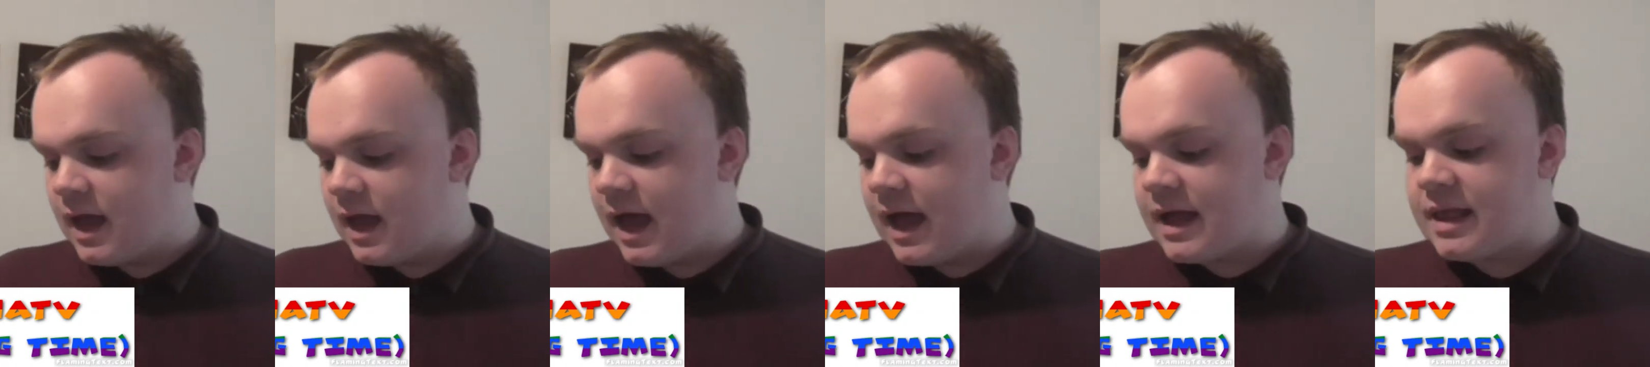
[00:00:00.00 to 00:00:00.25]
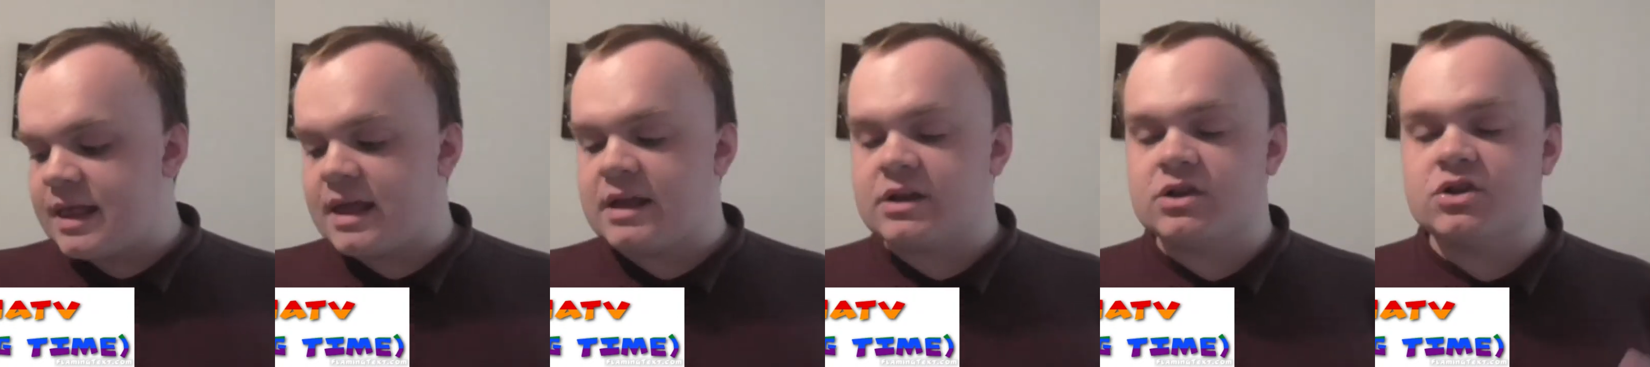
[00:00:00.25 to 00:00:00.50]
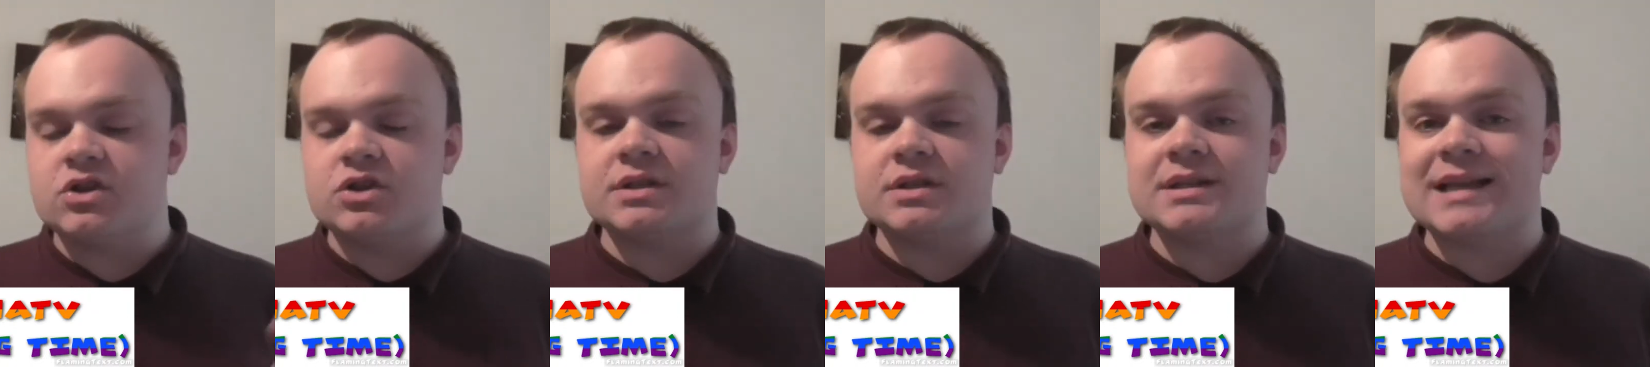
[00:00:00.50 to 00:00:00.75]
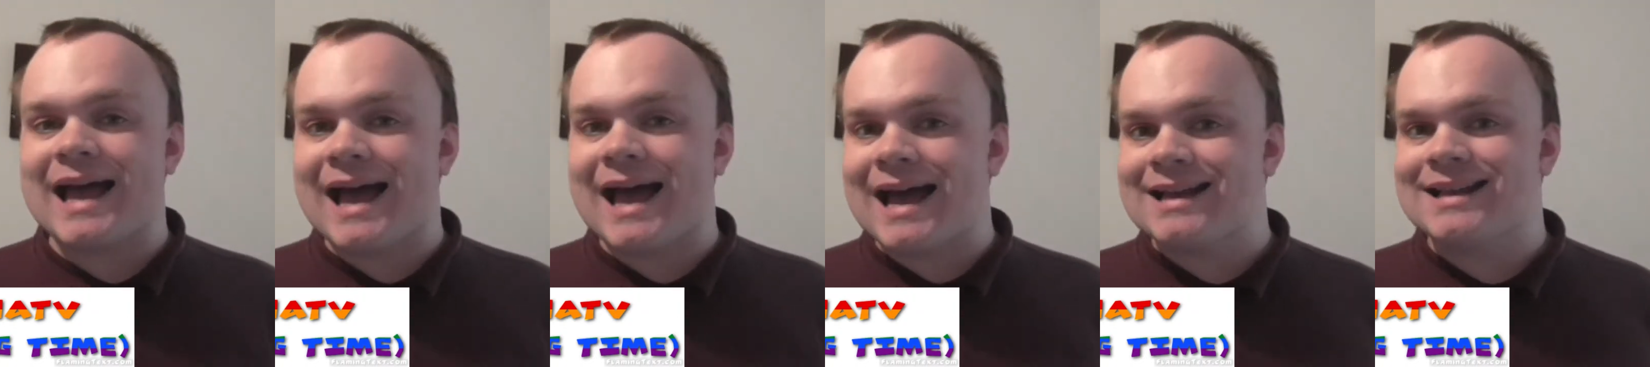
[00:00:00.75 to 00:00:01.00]
and then
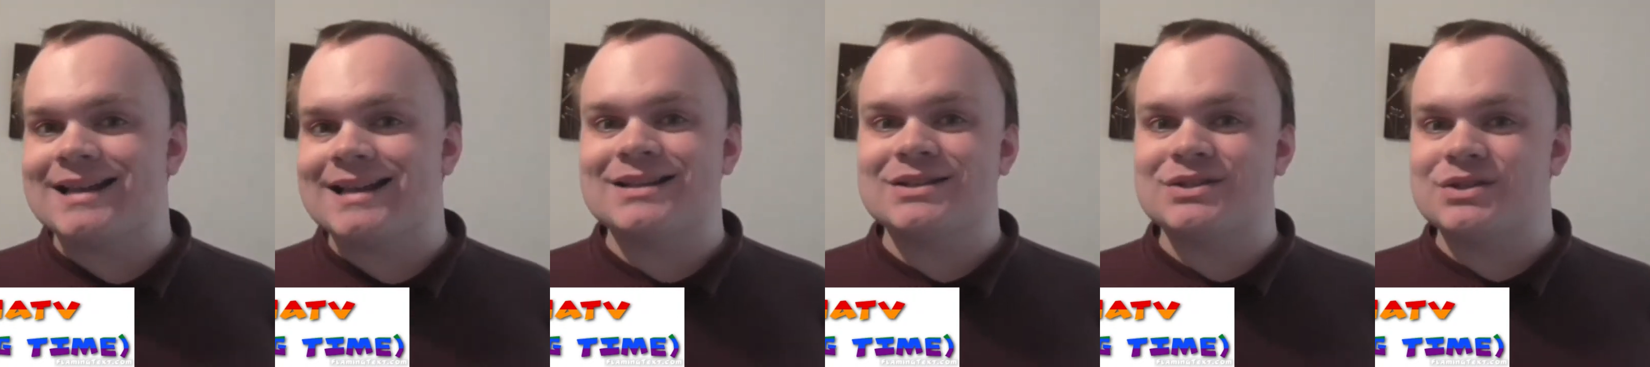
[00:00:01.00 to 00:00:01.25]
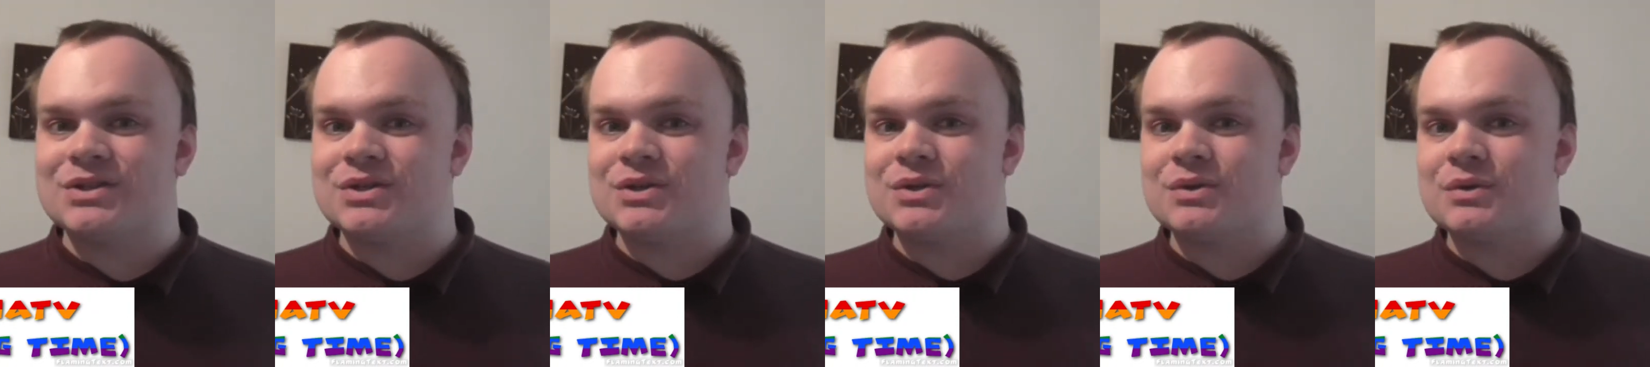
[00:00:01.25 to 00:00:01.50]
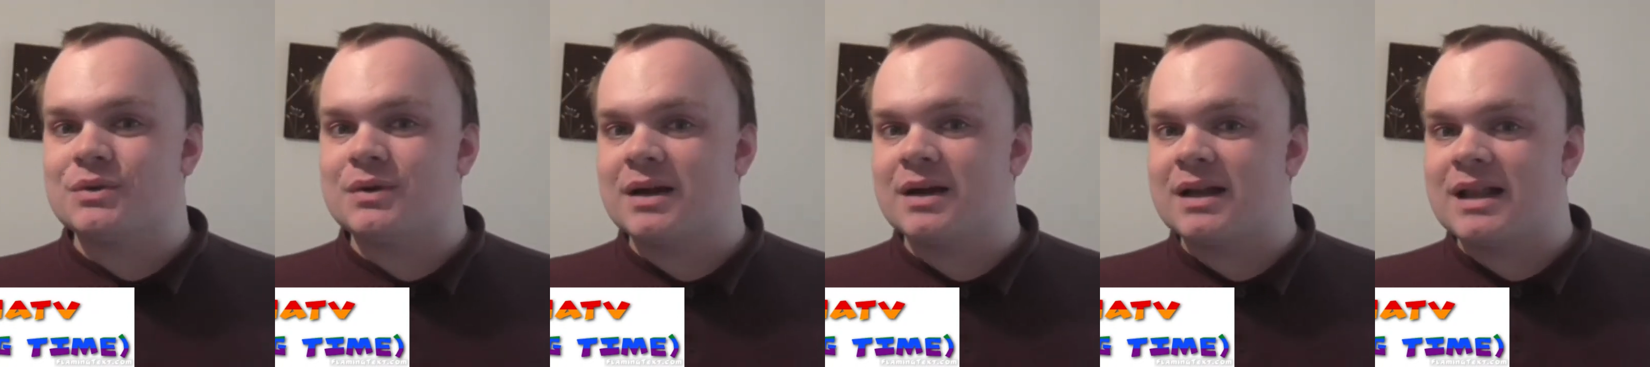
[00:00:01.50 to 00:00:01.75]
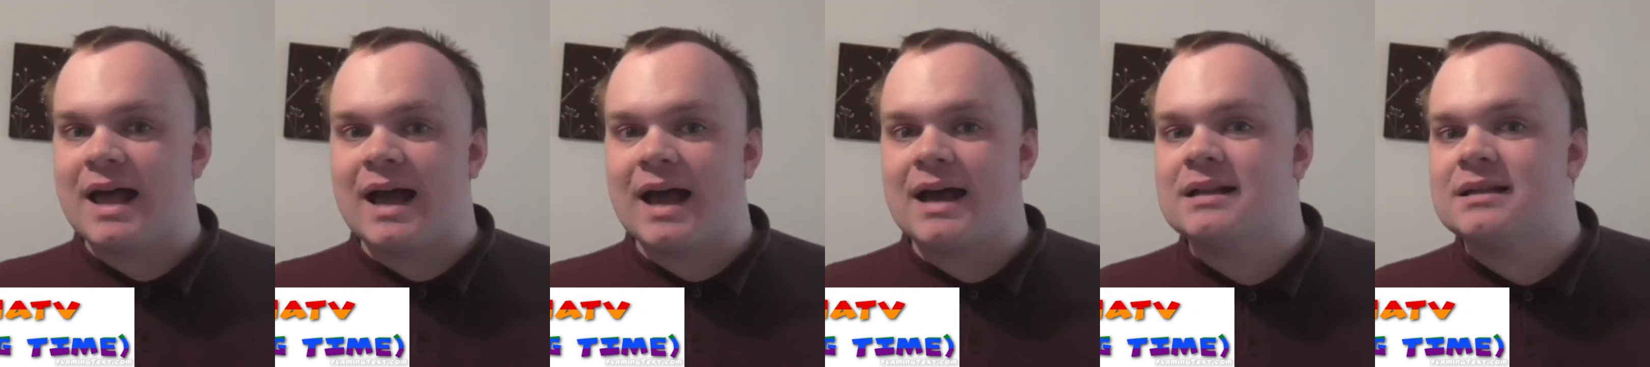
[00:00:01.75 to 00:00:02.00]
just add it to
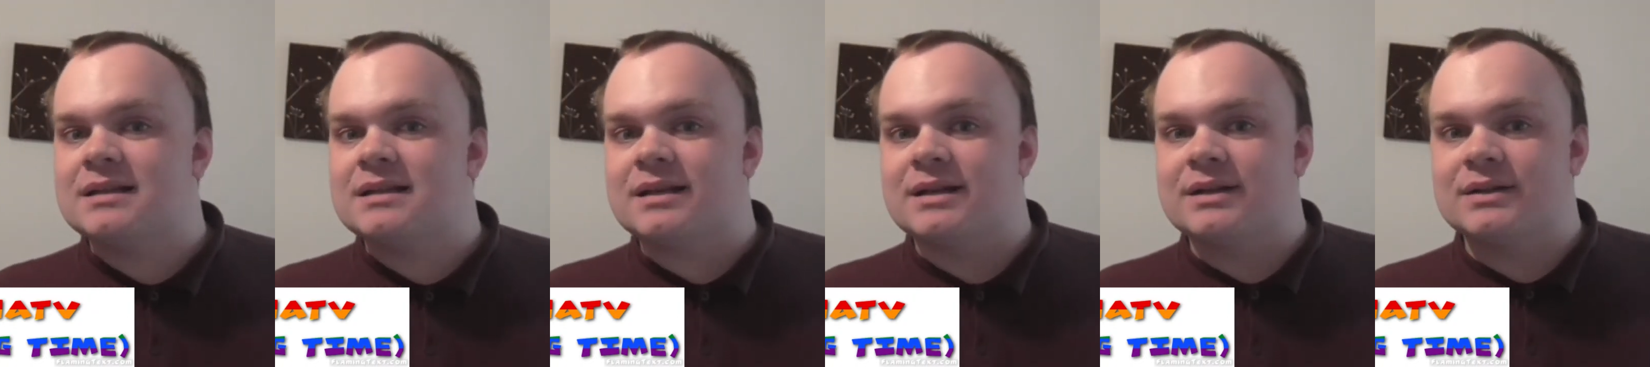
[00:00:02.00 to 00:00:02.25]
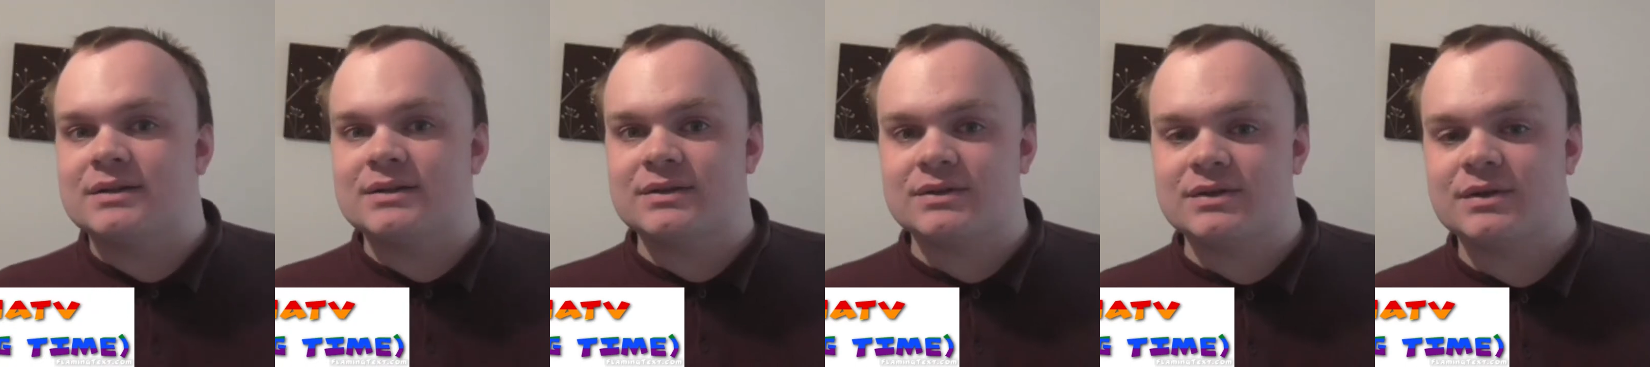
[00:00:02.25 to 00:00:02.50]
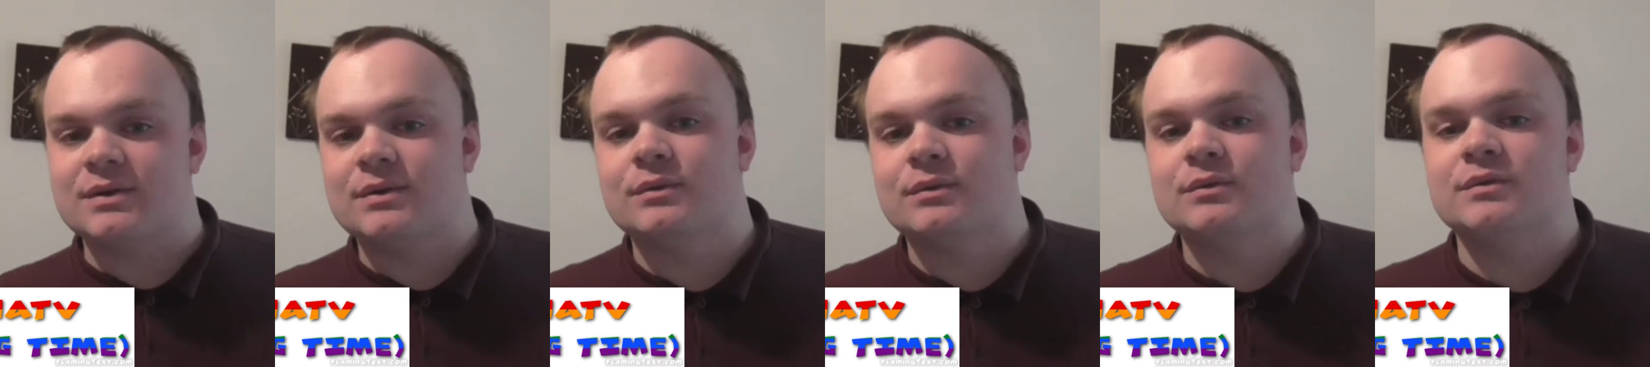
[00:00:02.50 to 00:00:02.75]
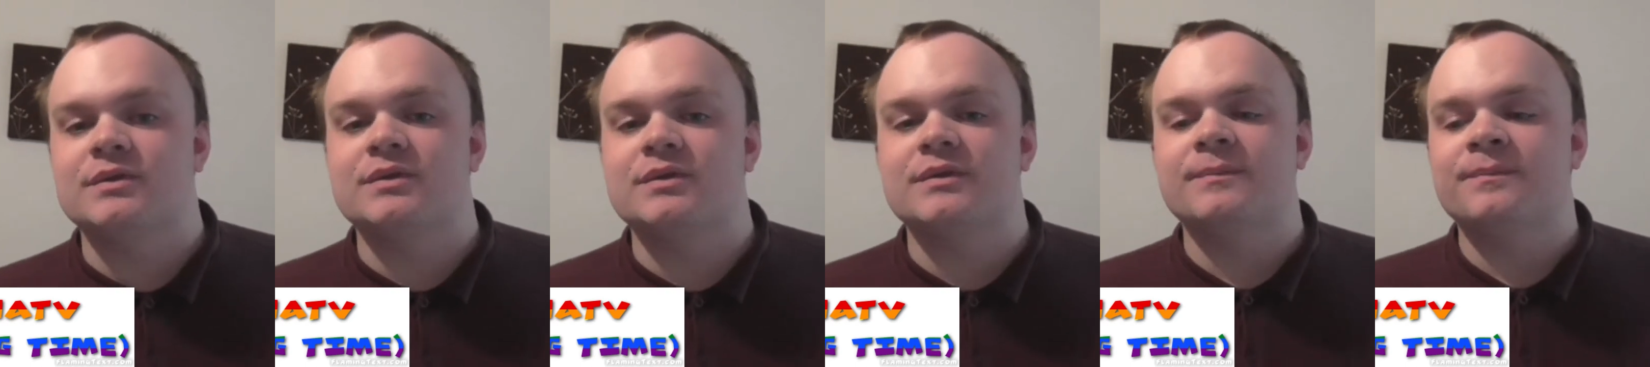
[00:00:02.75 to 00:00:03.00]
Galactic
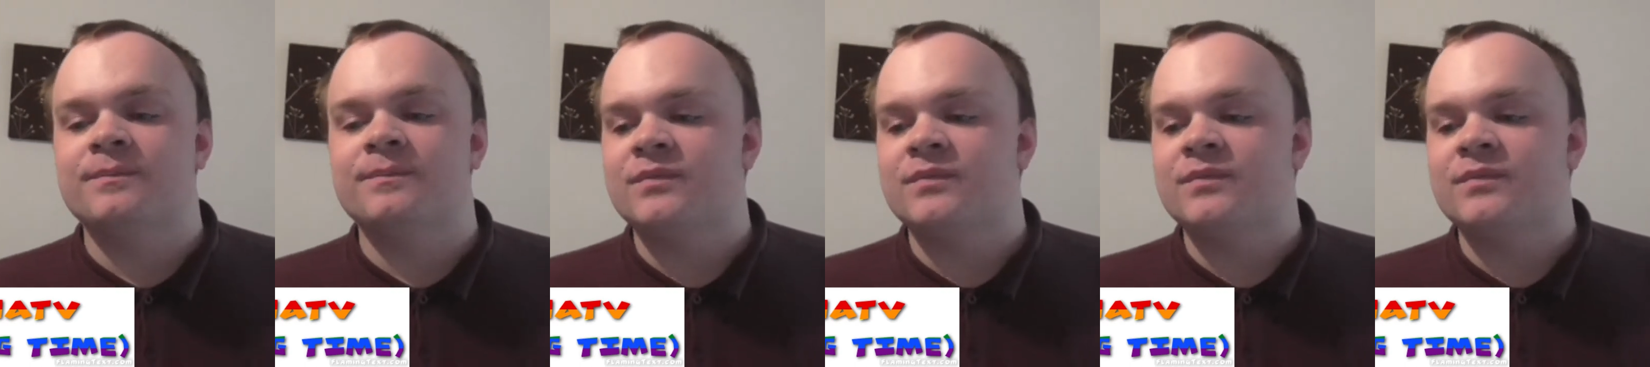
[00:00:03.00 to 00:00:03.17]
Assault.